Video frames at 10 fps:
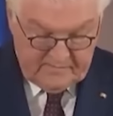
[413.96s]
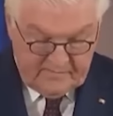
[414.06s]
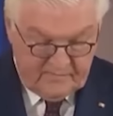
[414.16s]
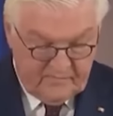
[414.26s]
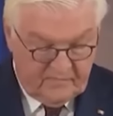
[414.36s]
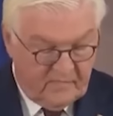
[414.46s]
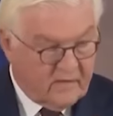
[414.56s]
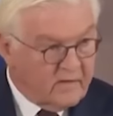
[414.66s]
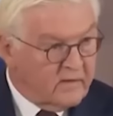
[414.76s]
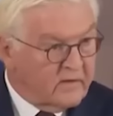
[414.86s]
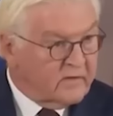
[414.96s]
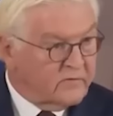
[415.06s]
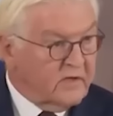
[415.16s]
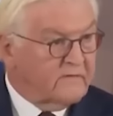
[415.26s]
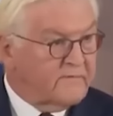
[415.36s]
Biden plans to meet
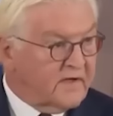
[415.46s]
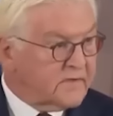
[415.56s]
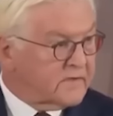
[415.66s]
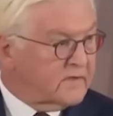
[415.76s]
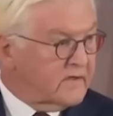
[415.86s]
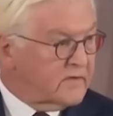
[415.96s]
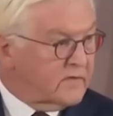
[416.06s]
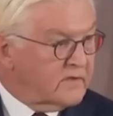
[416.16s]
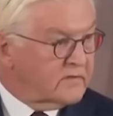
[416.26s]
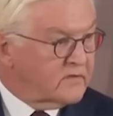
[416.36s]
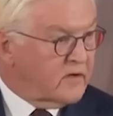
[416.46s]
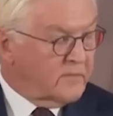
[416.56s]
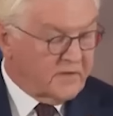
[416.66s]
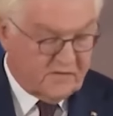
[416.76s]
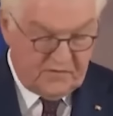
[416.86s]
later Friday with German
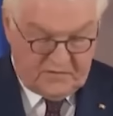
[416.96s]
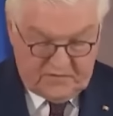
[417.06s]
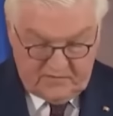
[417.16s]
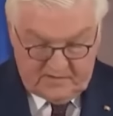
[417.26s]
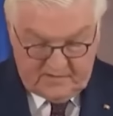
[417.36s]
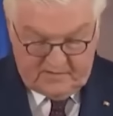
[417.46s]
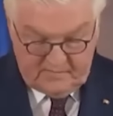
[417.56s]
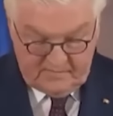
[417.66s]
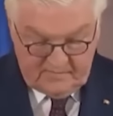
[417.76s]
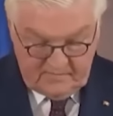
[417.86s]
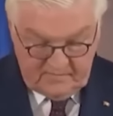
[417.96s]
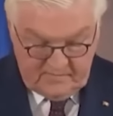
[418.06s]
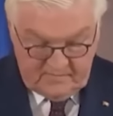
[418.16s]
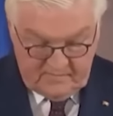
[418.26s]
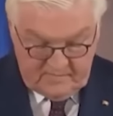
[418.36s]
Chancellor Olaf Scholz.
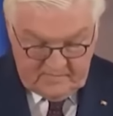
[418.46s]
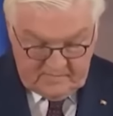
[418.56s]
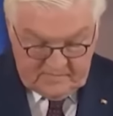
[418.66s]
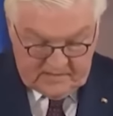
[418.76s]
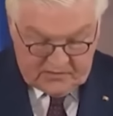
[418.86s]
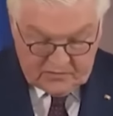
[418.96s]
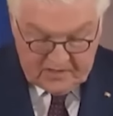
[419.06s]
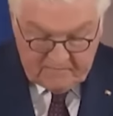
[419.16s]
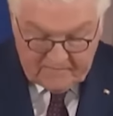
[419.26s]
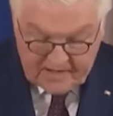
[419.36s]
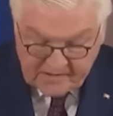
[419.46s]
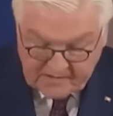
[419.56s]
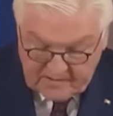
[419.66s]
Biden and